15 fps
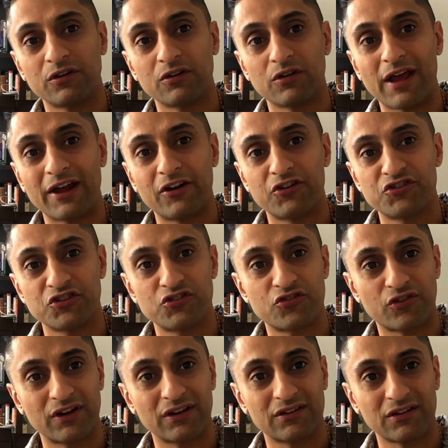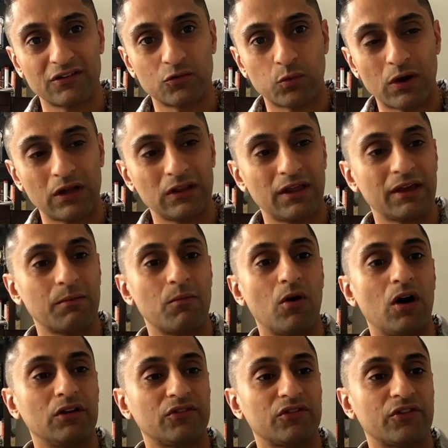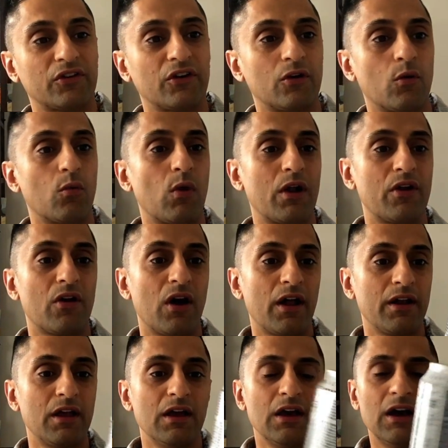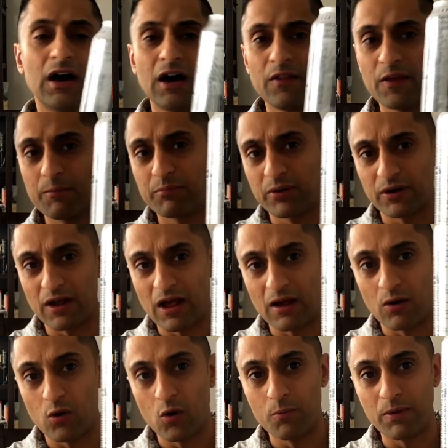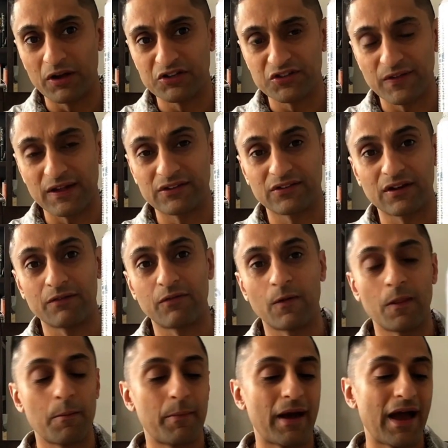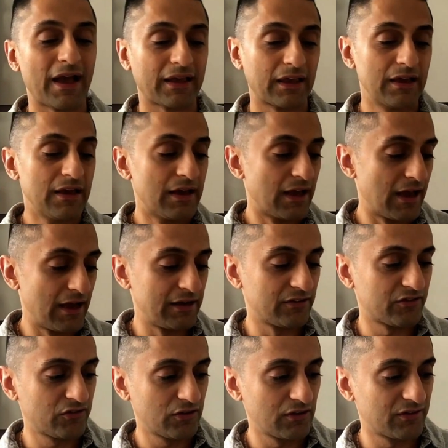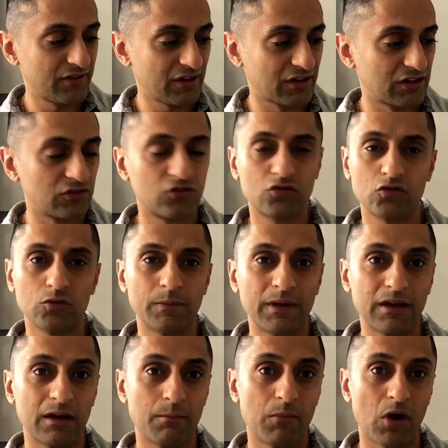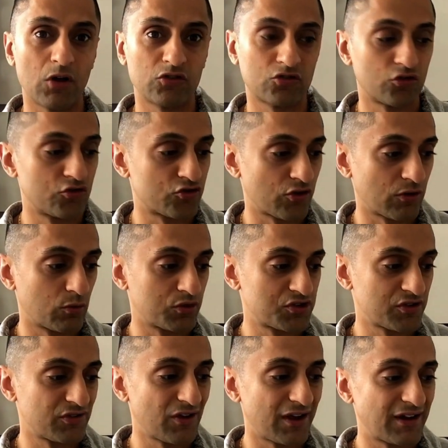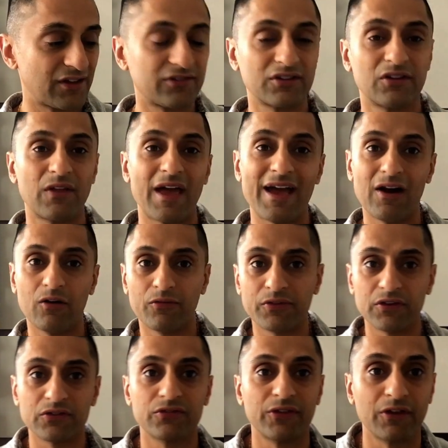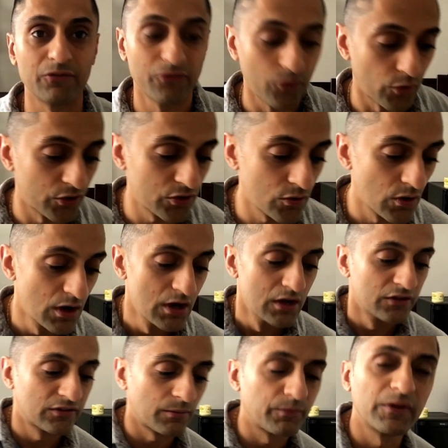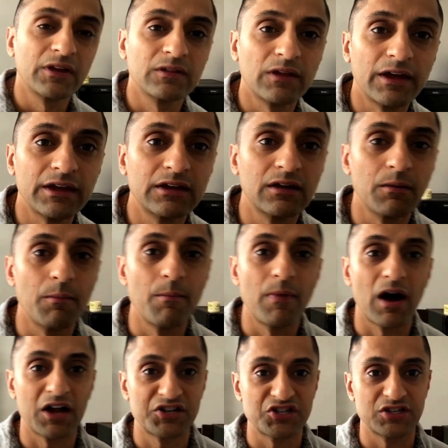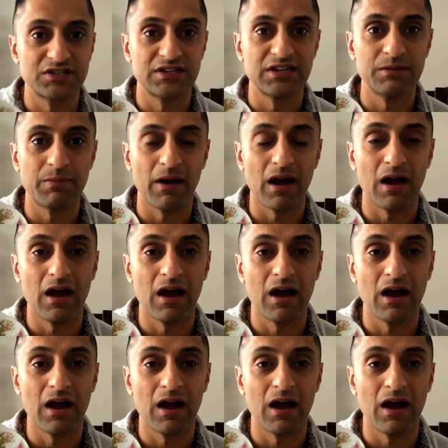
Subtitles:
in energy drinks as well, like Monster or whatnot. They put a whole bunch of that stuff on the back, and instead of consuming a Monster drink, which is not necessarily the healthiest thing for you, something like matcha tea